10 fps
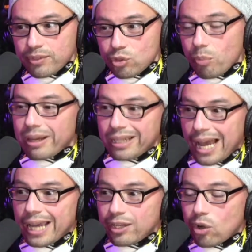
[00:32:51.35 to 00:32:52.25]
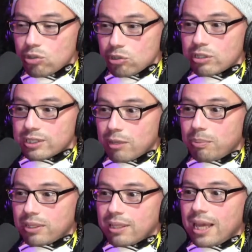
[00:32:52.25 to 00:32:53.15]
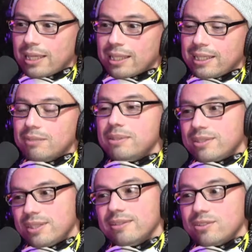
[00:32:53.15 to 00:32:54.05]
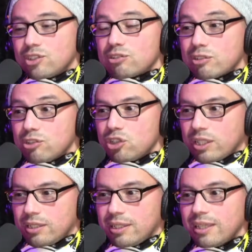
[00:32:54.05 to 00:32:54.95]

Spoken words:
So my guy goes, looks it up online, like, let me see, this shit's legit.